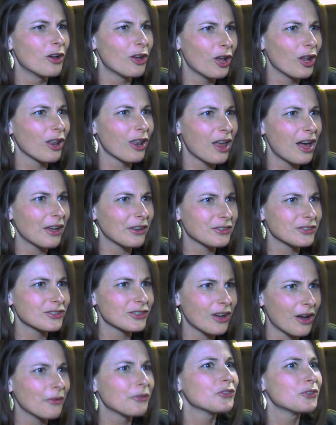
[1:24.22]
a lot
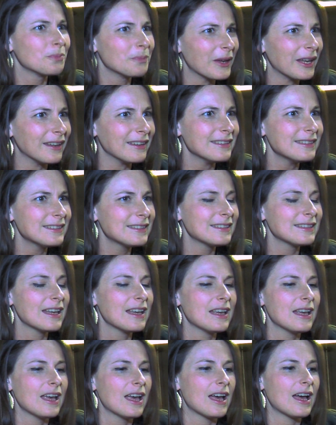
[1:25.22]
of space.
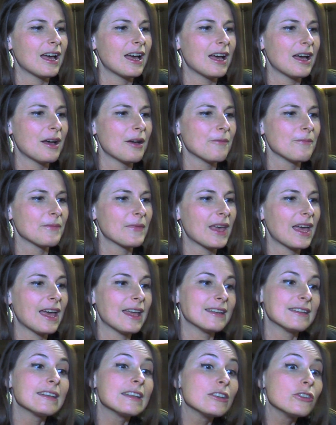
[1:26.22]

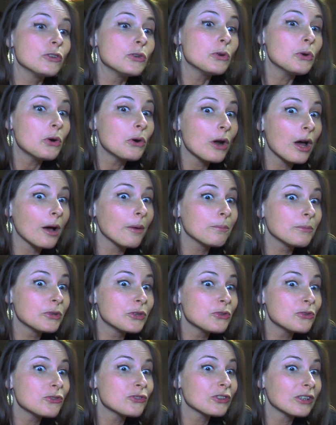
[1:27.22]
And in Europe,
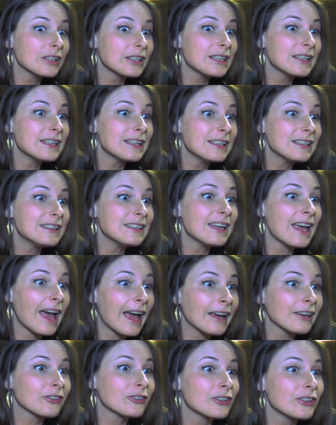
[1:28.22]
usually the
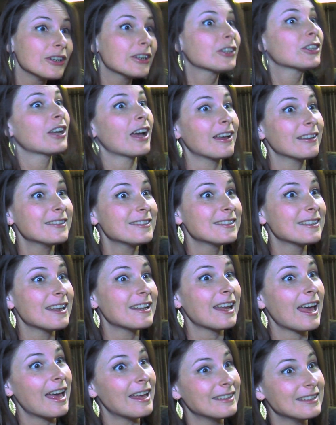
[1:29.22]
actor cuts
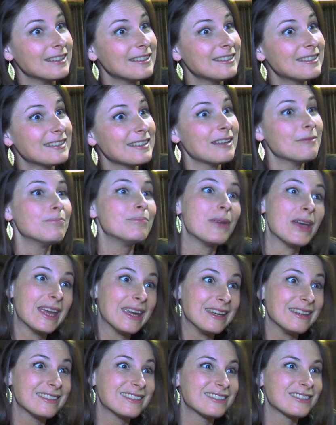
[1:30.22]
and edits and
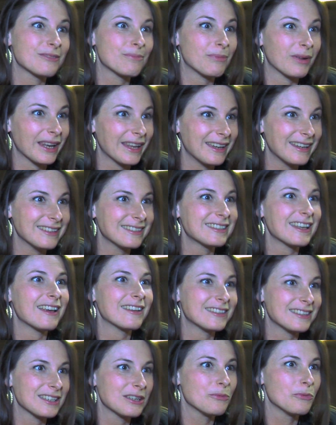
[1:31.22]
pastes the plays
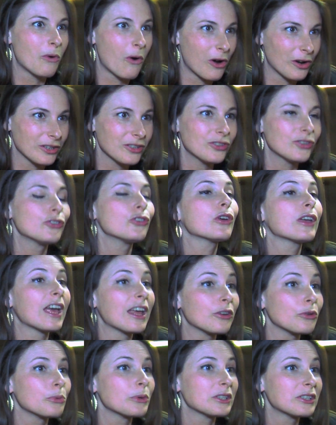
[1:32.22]
as he wants,
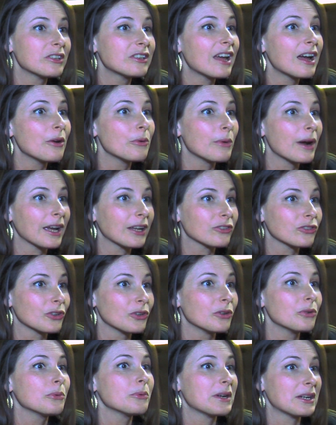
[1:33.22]
together with the
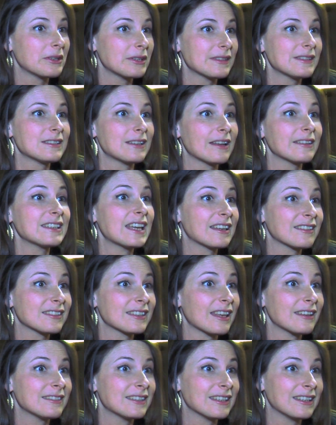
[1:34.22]
director, where it's not ex
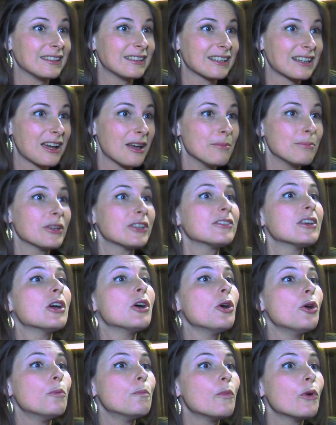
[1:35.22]
cathedra, but
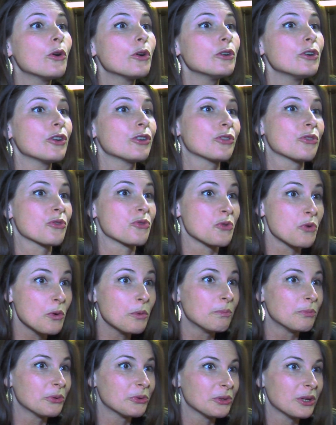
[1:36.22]
more a
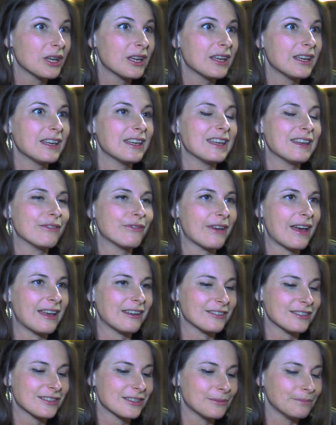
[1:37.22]
group
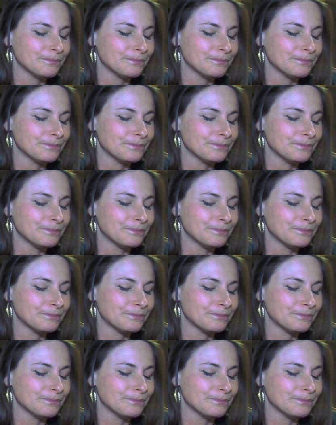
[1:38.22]
event.